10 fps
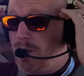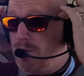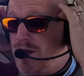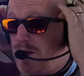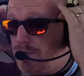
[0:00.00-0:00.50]

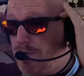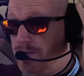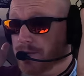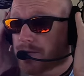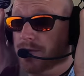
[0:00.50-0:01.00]
Yeah,
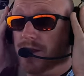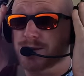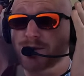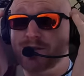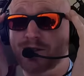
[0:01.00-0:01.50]
must
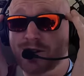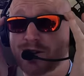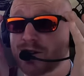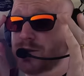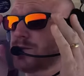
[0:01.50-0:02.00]
be flying
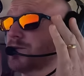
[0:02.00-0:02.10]
eyes.